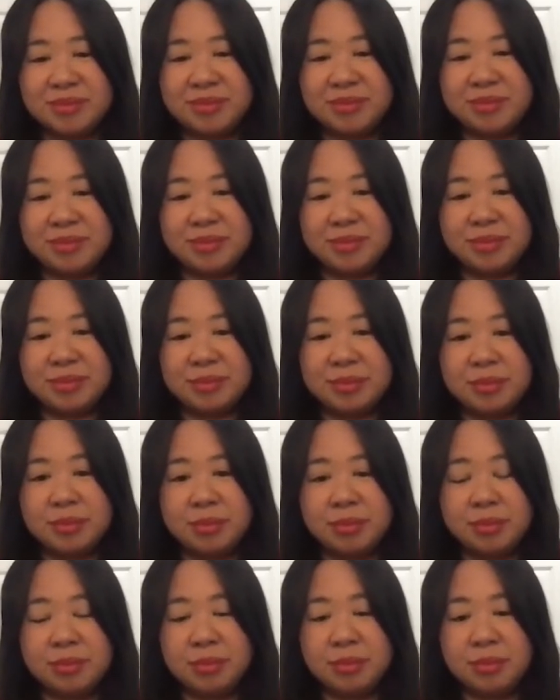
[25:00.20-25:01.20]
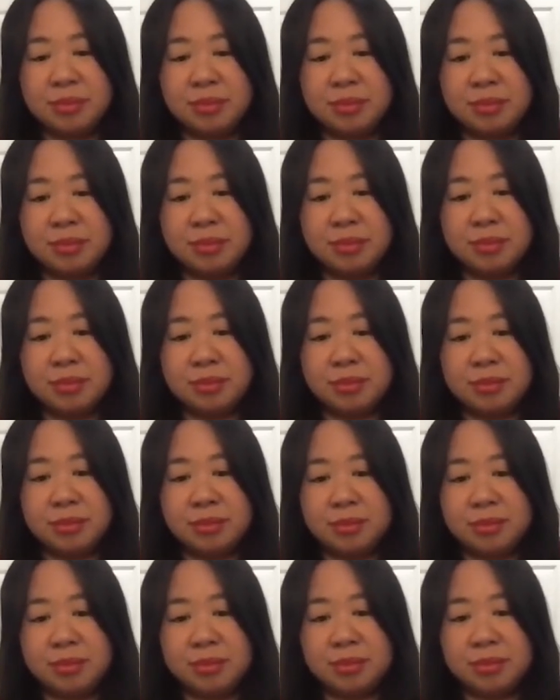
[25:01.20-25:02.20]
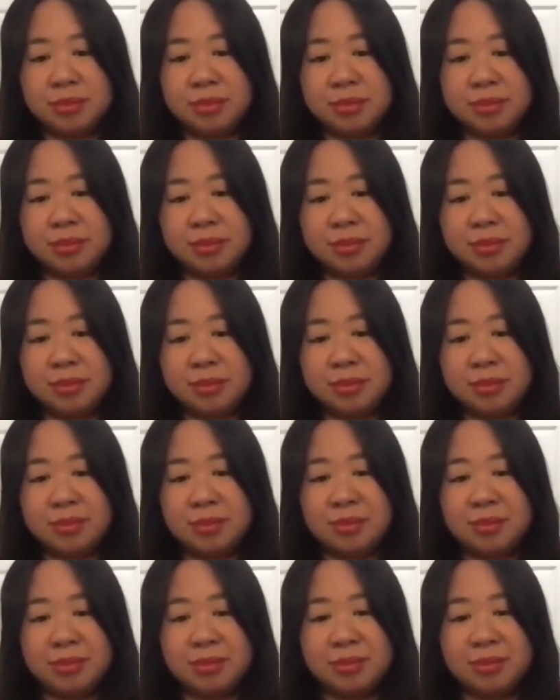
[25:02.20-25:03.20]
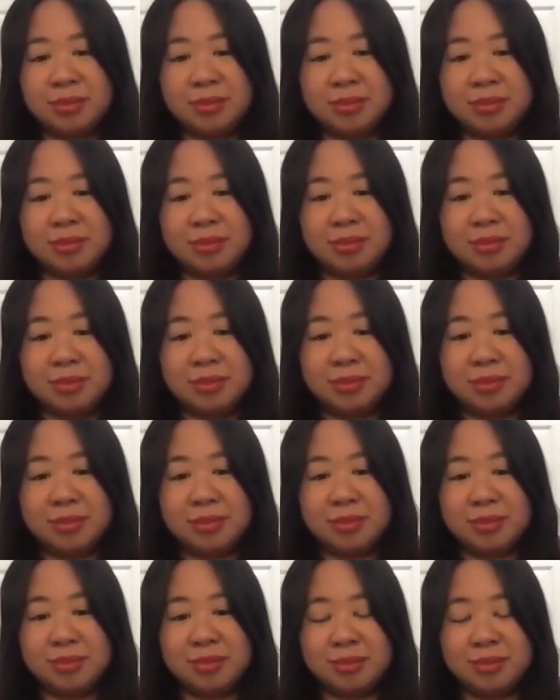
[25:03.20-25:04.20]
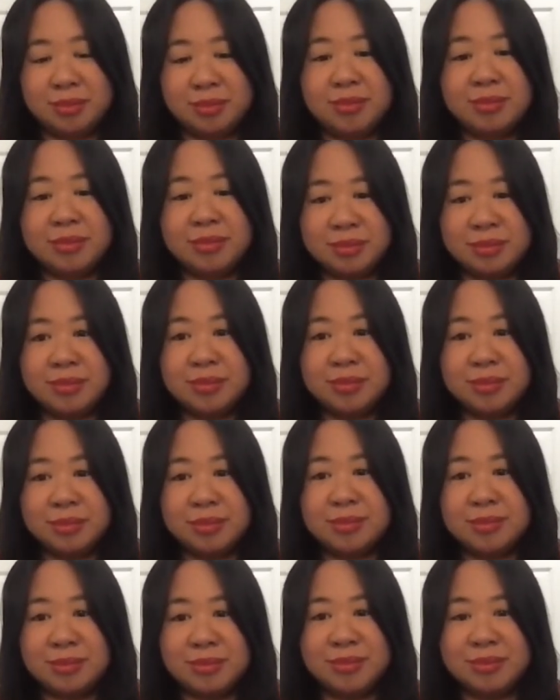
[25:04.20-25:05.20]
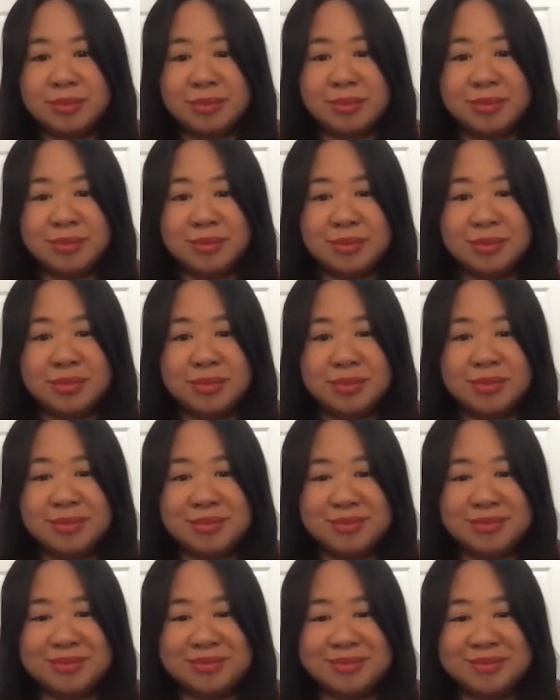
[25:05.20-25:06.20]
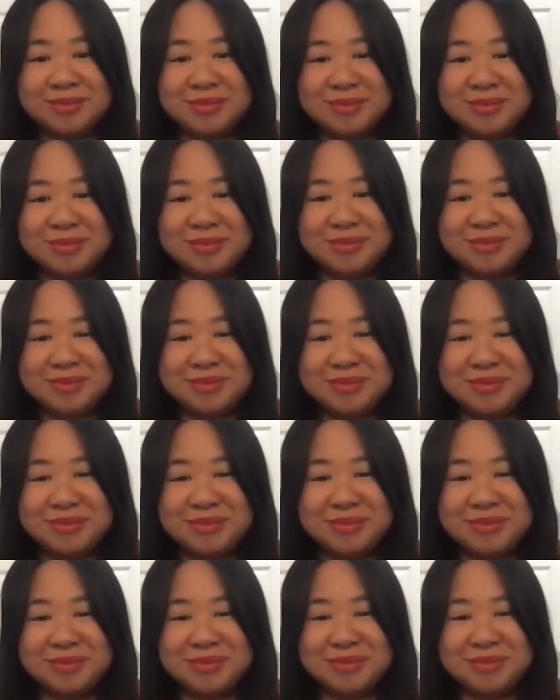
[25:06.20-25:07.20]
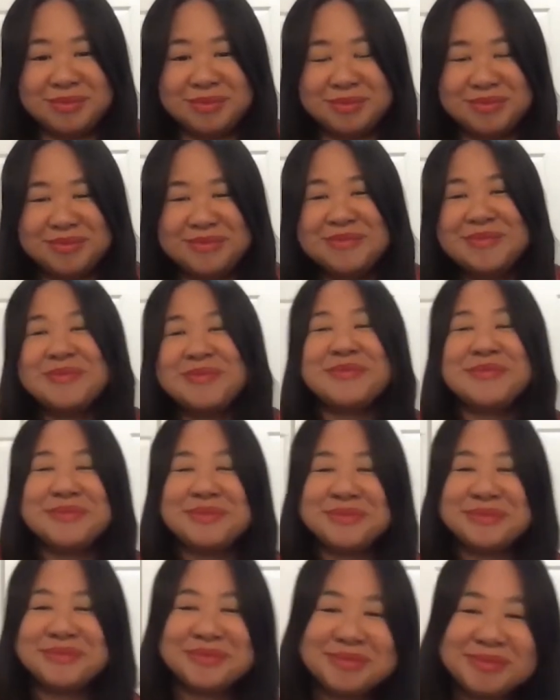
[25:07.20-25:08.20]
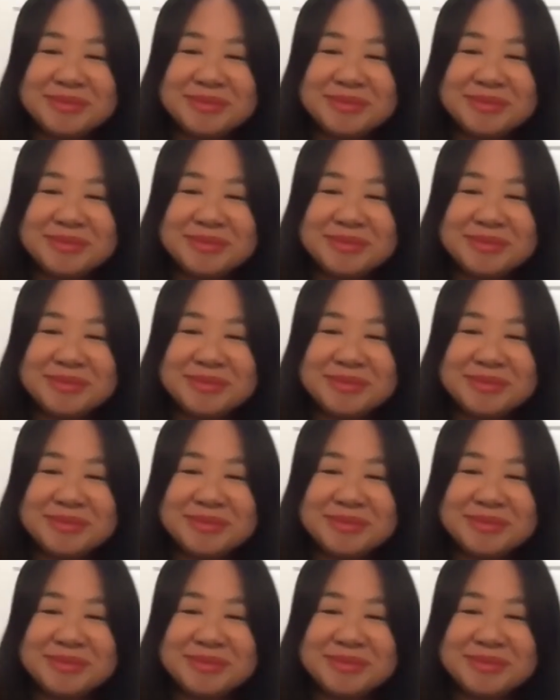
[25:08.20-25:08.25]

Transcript: No words are spoken by the person on screen.